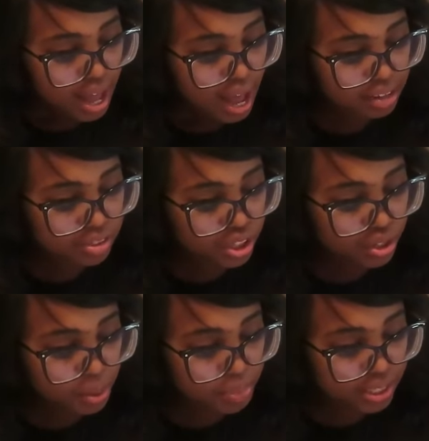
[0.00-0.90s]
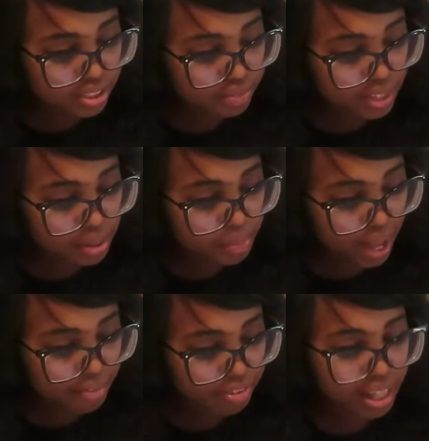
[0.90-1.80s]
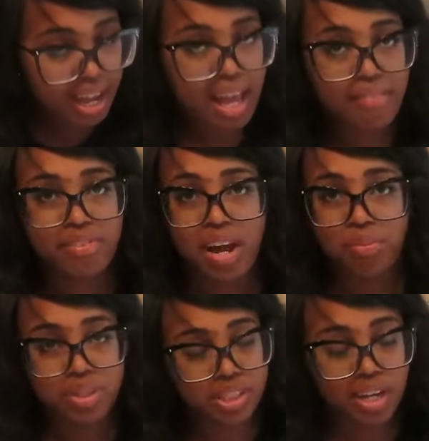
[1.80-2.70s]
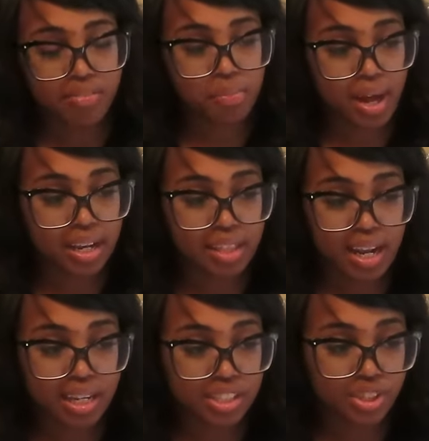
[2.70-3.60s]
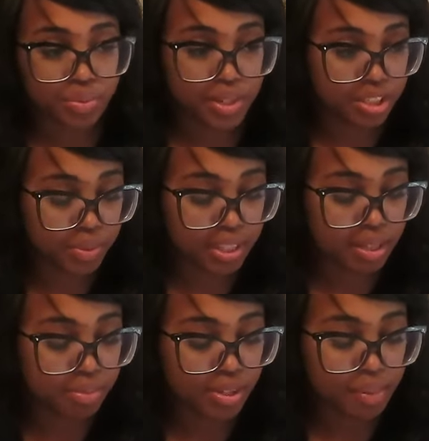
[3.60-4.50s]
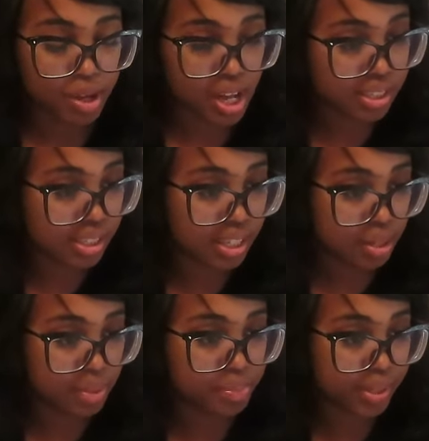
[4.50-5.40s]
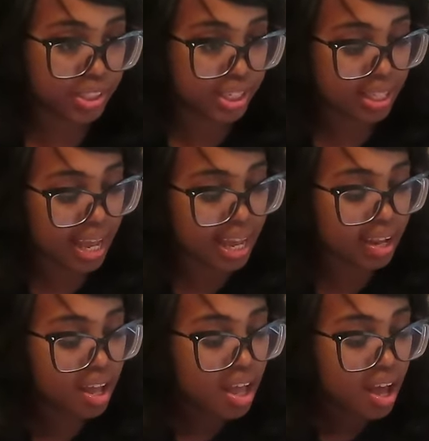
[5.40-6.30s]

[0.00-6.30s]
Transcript: I've sold a bunch of them, but I feel like I have not reached everybody that I need to reach with them, so I'm constantly going to be pushing that.